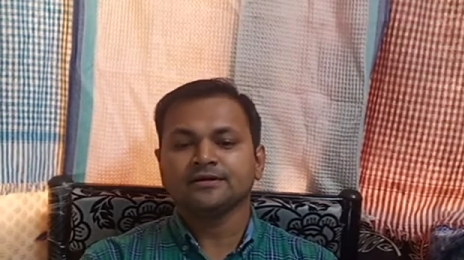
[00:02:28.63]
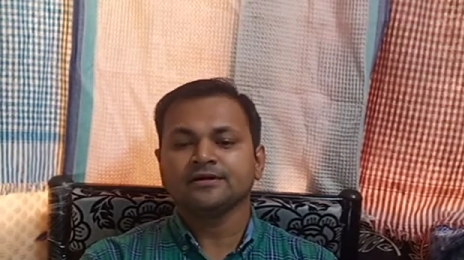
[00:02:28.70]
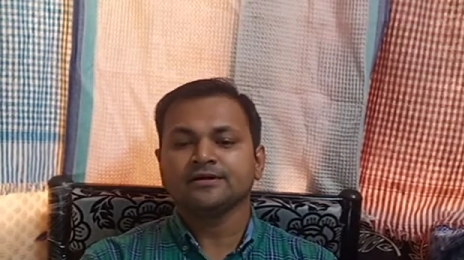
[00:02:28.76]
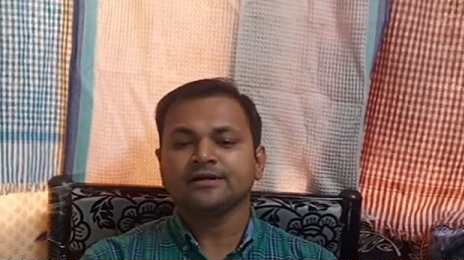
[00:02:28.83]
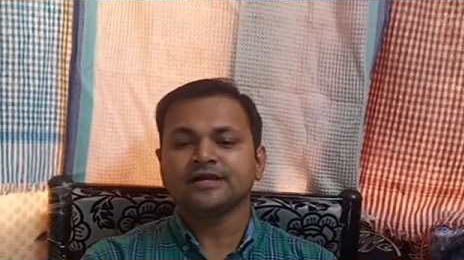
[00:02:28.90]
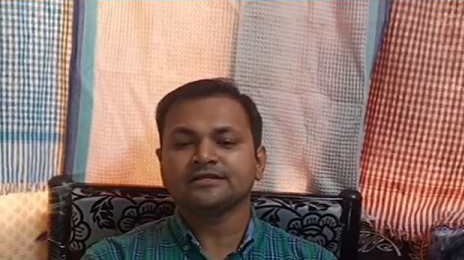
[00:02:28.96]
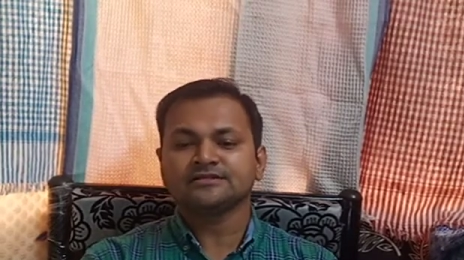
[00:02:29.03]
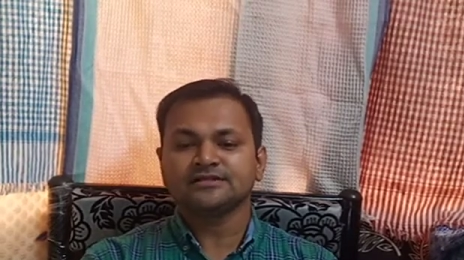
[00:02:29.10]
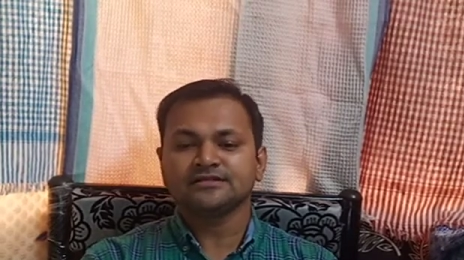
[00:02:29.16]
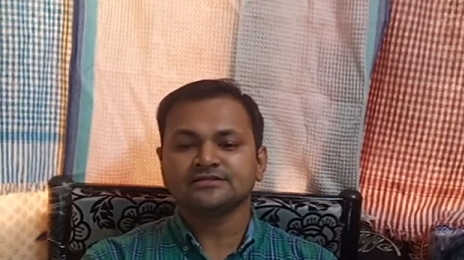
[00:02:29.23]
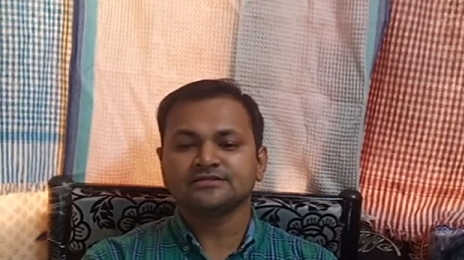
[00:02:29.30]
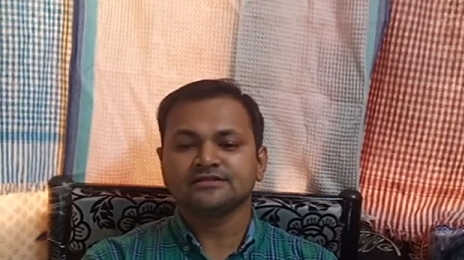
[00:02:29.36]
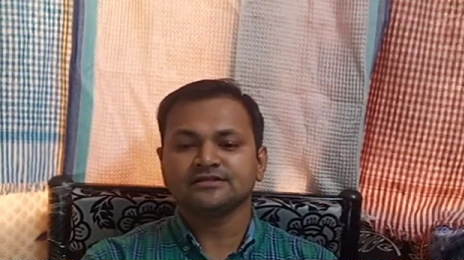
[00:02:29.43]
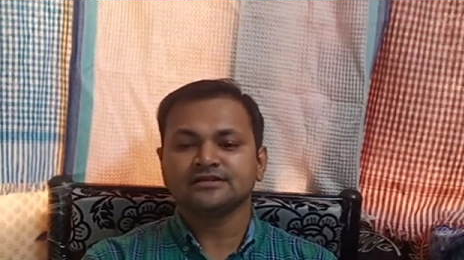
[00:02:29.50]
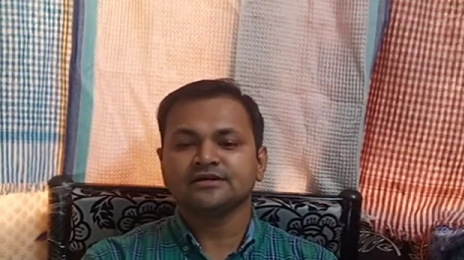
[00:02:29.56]
Next
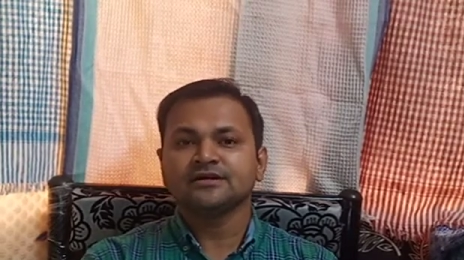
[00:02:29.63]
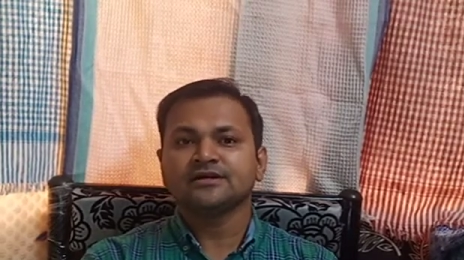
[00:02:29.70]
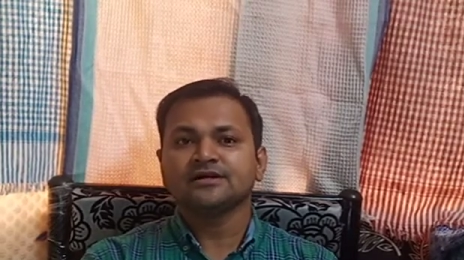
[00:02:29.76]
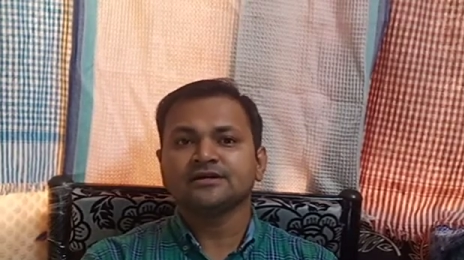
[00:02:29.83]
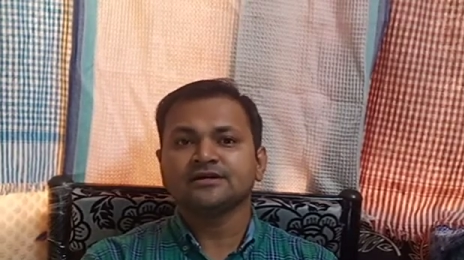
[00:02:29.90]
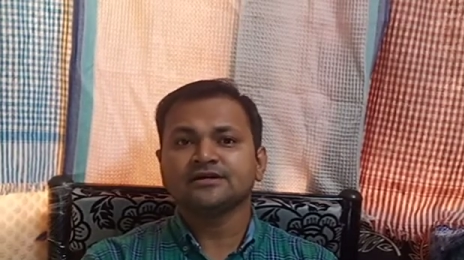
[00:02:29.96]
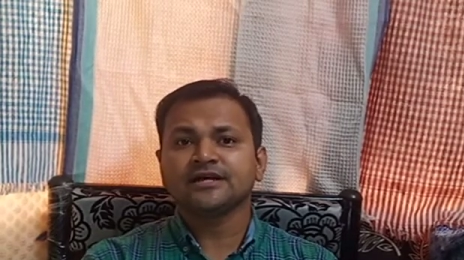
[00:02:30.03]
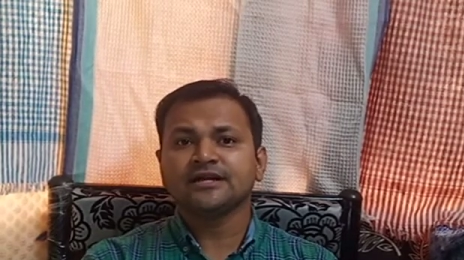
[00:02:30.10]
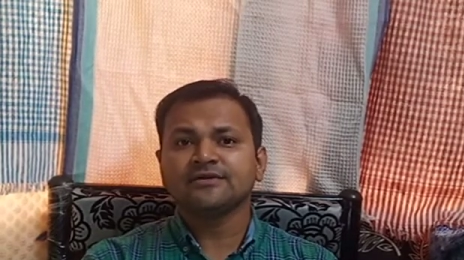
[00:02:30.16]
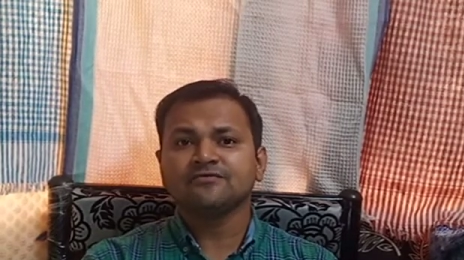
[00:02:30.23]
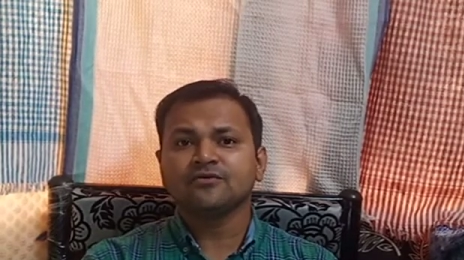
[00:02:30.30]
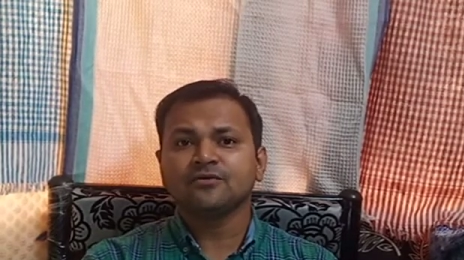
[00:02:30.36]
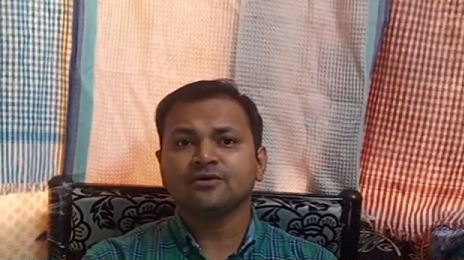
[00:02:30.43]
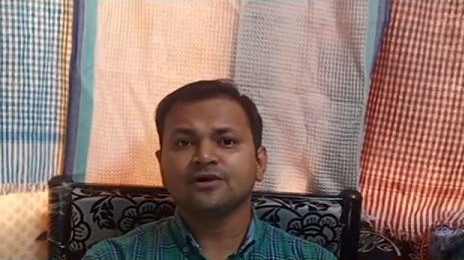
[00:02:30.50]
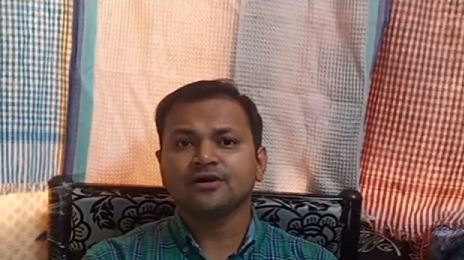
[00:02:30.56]
is
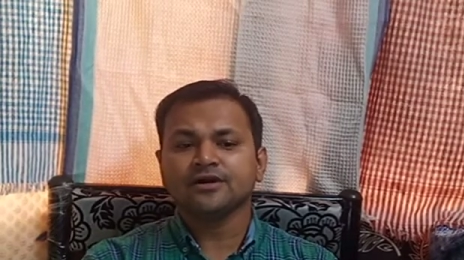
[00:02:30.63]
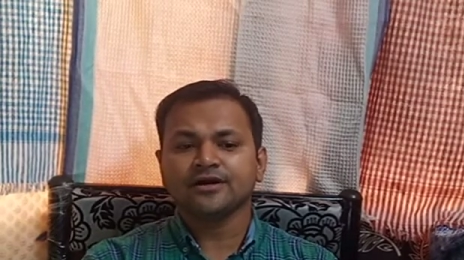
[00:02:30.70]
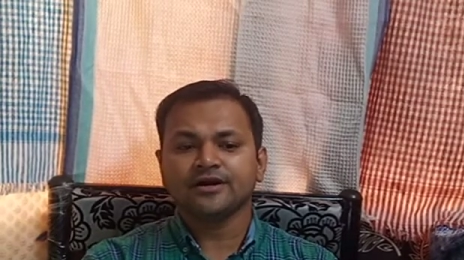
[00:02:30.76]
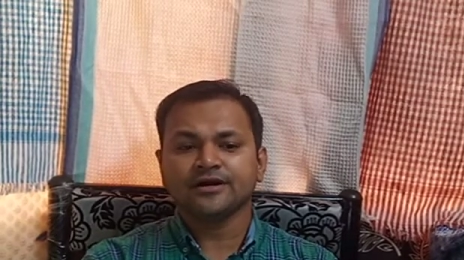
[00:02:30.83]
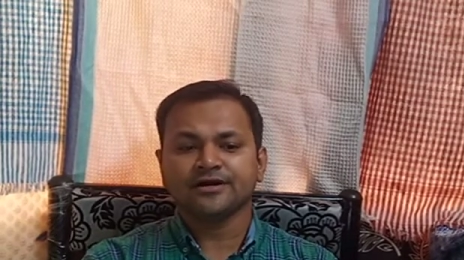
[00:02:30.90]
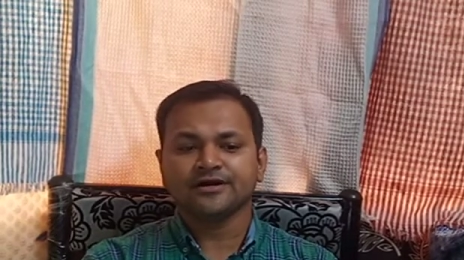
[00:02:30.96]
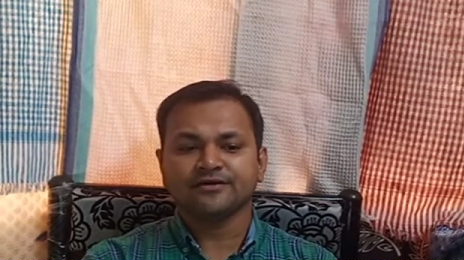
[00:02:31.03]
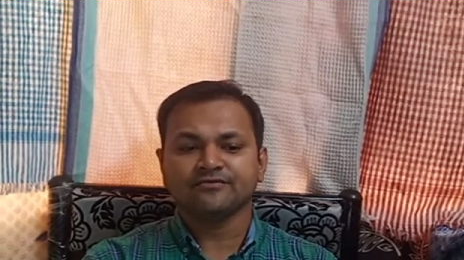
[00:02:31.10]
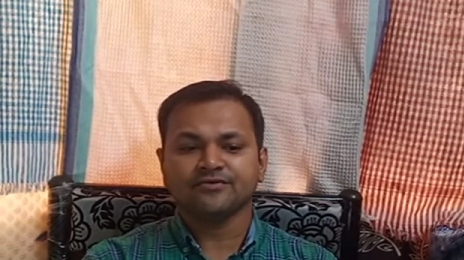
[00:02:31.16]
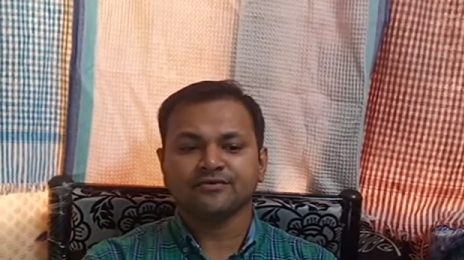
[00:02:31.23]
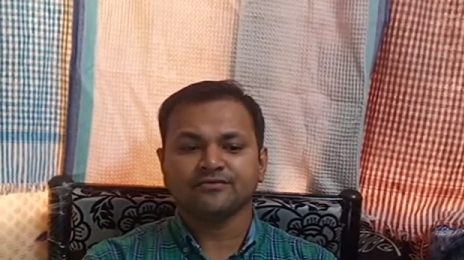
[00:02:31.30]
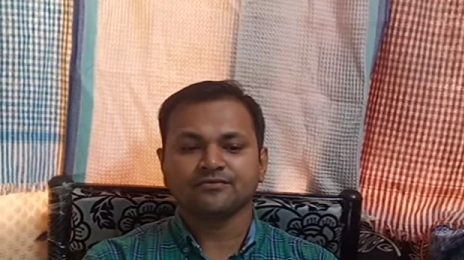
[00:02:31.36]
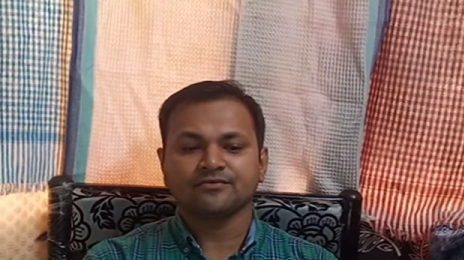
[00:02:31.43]
telephone interview.